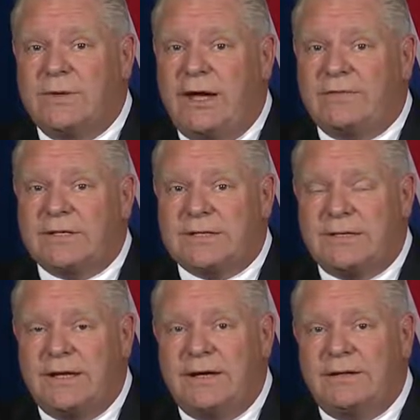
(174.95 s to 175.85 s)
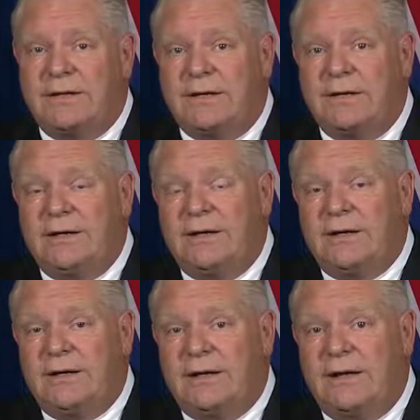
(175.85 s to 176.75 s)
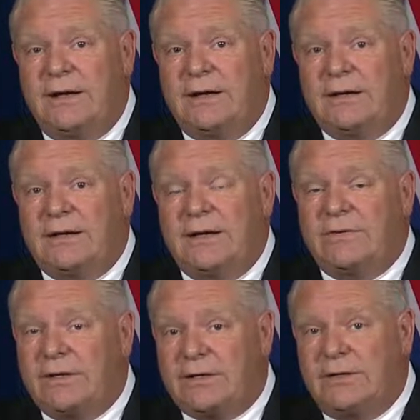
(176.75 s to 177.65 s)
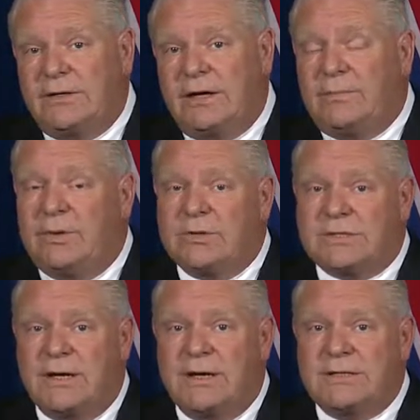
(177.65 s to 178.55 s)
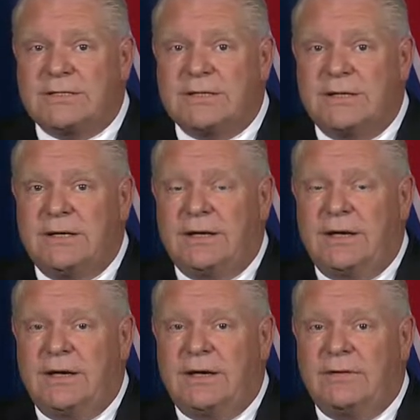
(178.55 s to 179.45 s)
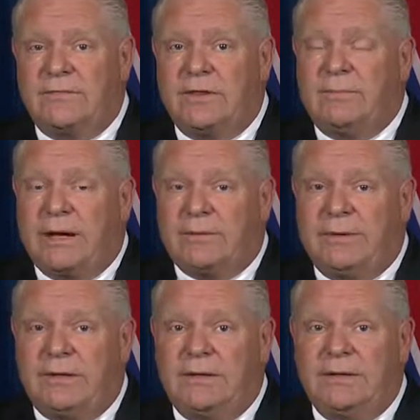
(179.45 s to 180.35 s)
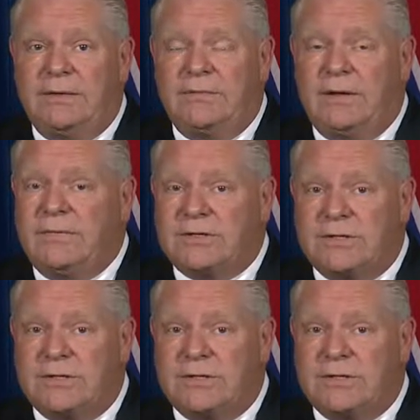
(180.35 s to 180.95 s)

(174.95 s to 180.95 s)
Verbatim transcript: We have to sit down there, uh, give a little on both sides uh, for the betterment of, of, the